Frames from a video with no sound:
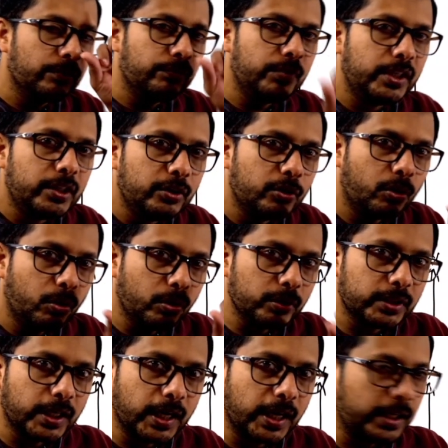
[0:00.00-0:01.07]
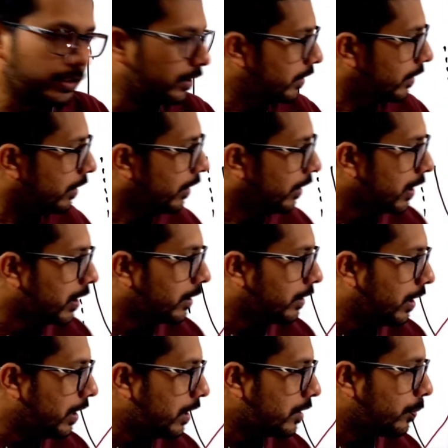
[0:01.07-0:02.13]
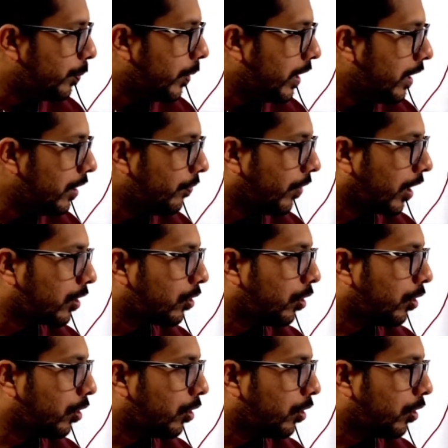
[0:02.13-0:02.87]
We know that this b1